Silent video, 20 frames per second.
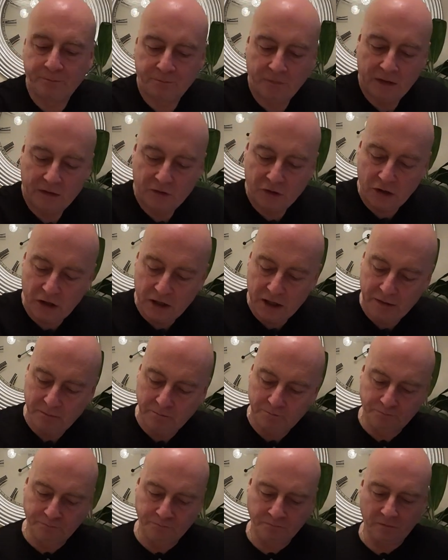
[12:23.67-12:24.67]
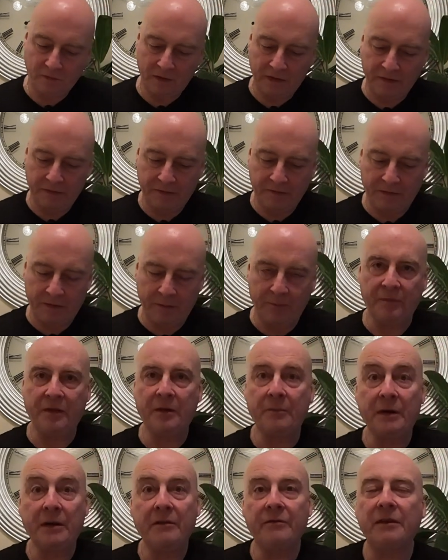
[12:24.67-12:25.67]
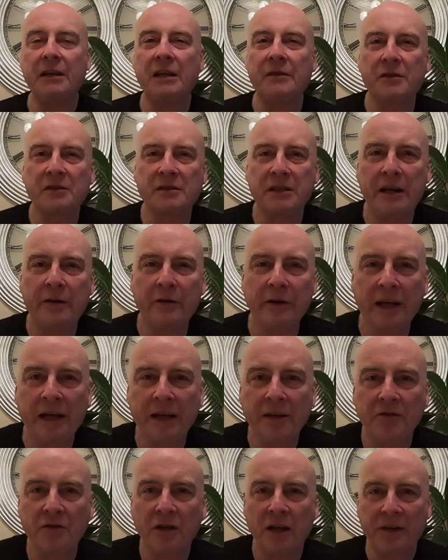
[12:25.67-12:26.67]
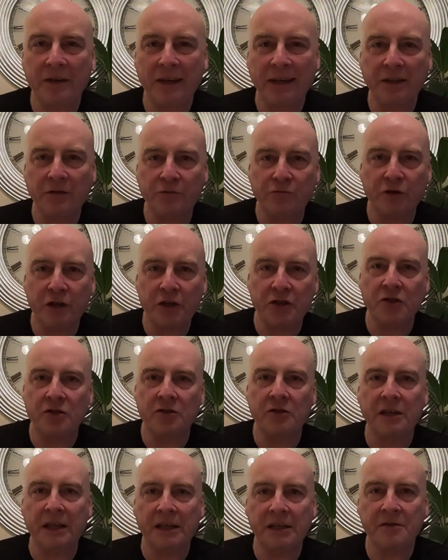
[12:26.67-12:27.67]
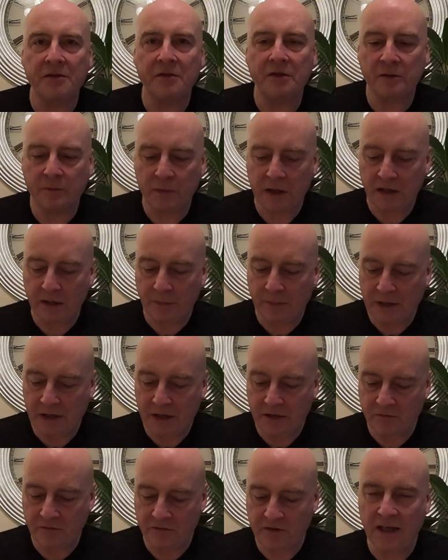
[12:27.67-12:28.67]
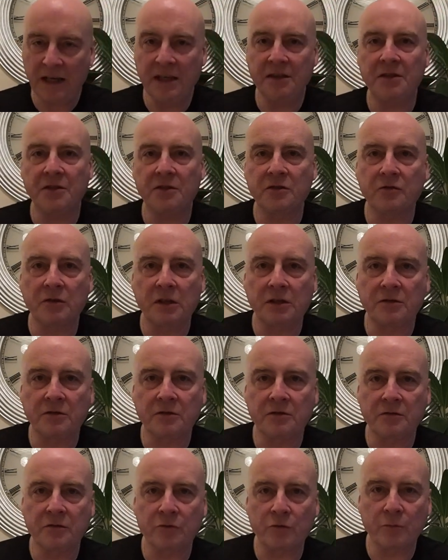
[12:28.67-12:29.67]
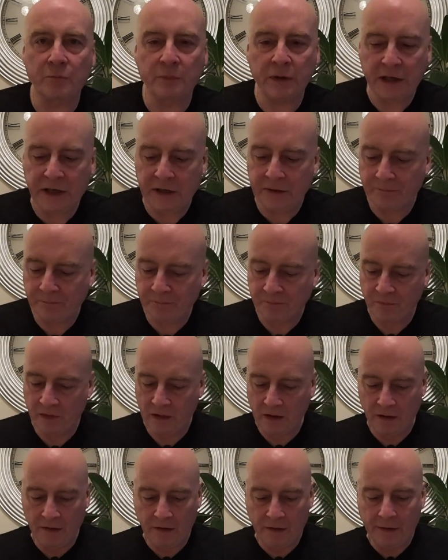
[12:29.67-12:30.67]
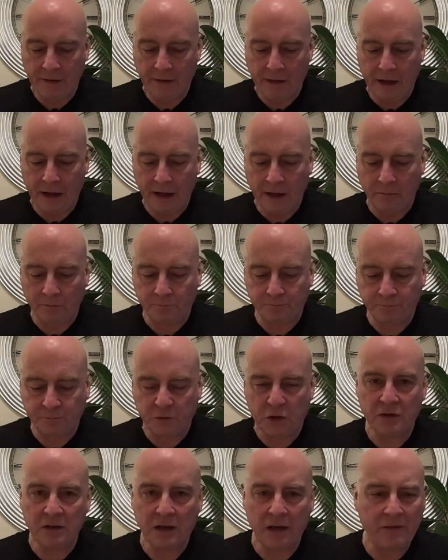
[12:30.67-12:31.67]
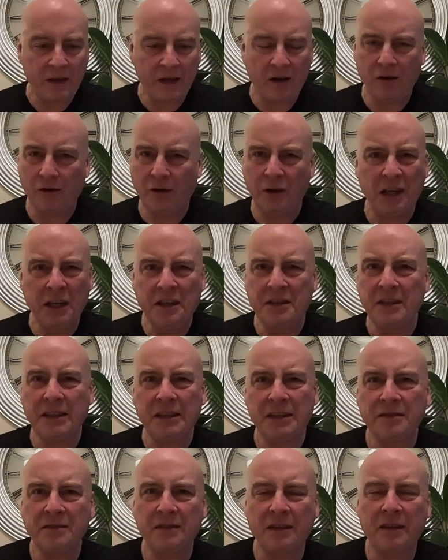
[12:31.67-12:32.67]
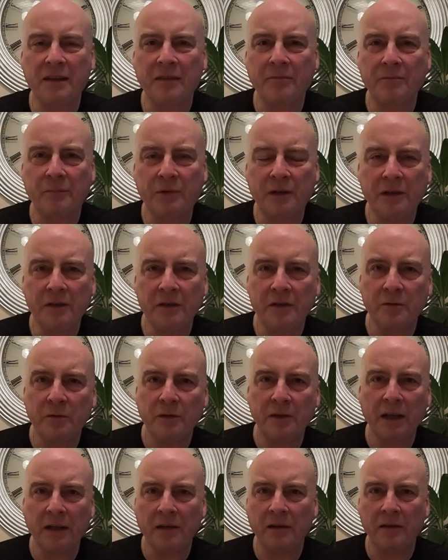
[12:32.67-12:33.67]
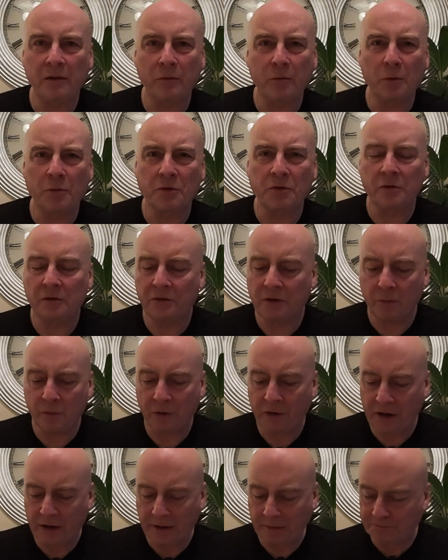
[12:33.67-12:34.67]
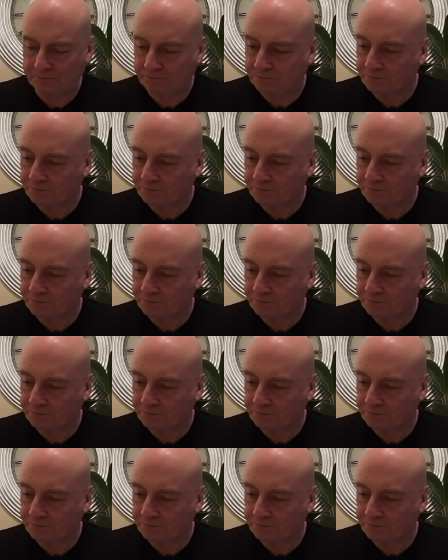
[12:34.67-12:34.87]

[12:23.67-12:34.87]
It's got the meat flavours there again. It's got a nice rich taste to the meat. The pastry's nice. It's crumbly. Doesn't have that oily taste. The previous one, I don't know what was going on with that.